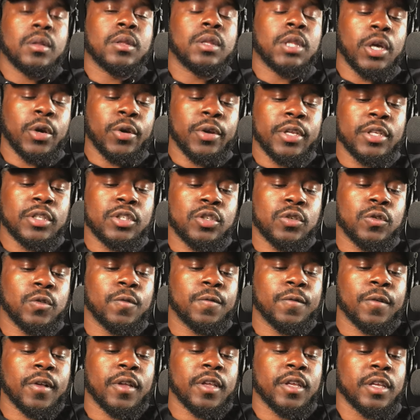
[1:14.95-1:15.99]
Learning to
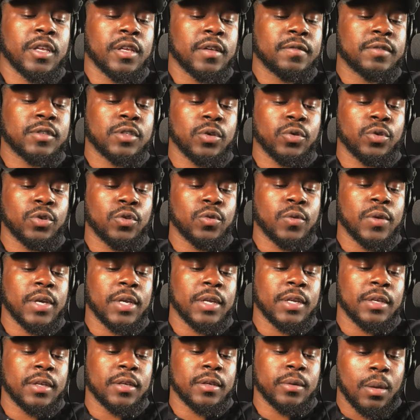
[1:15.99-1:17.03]
forgive so you
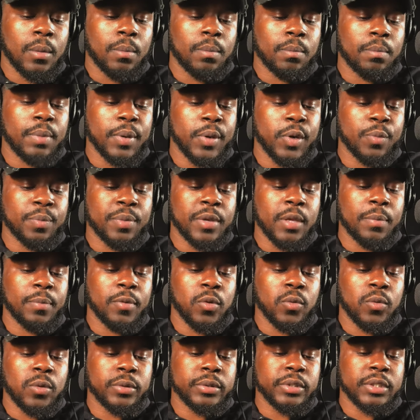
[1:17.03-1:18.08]
can heal. Bitter
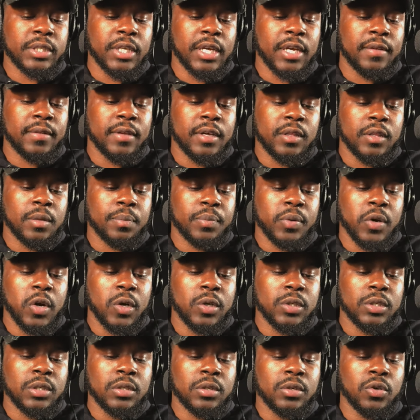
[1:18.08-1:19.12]
people will say that the
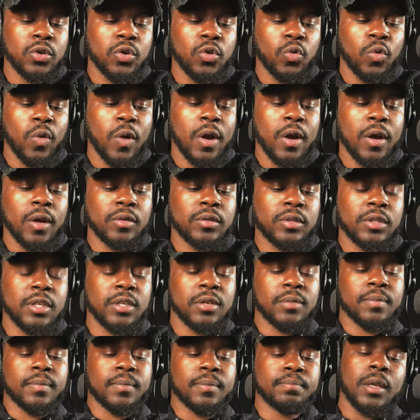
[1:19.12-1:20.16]
person who hurt
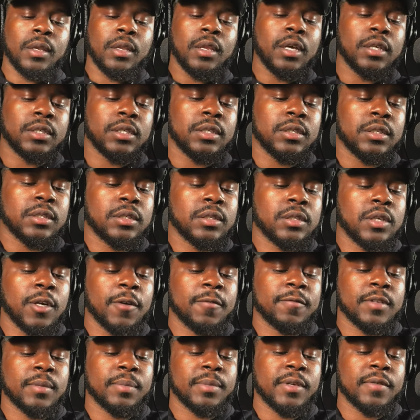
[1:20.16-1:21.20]
them doesn't
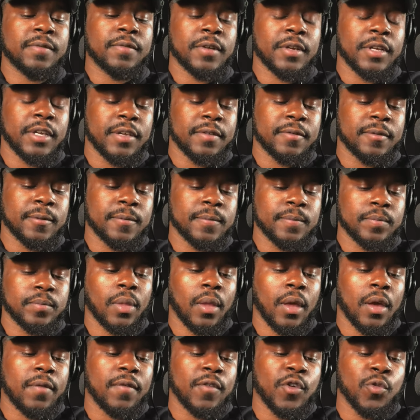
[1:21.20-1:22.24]
deserve to be forgiven.
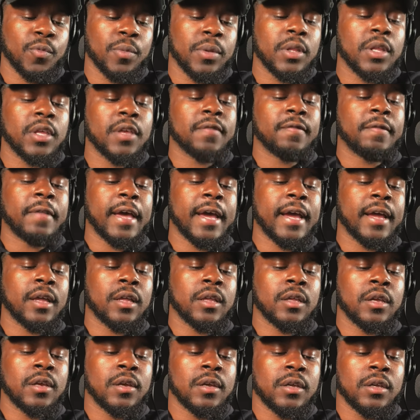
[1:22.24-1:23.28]
If you believe that,
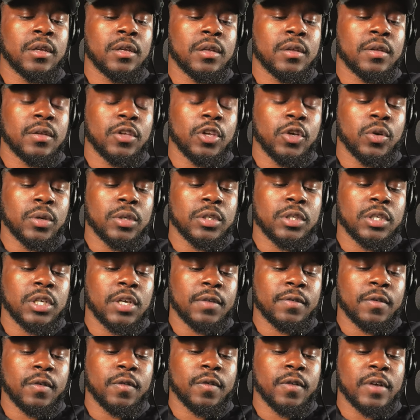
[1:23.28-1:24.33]
you will
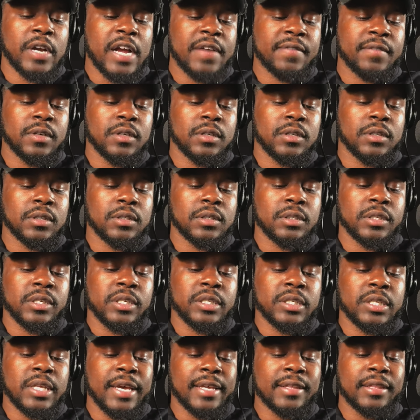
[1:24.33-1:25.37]
suffer forever,
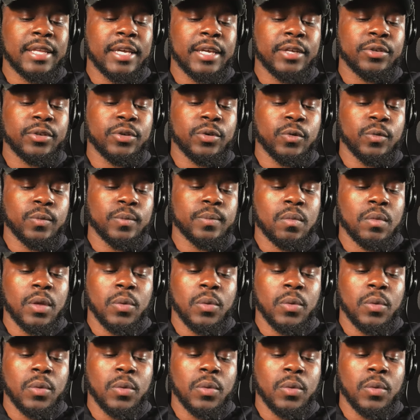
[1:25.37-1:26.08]
just like they do.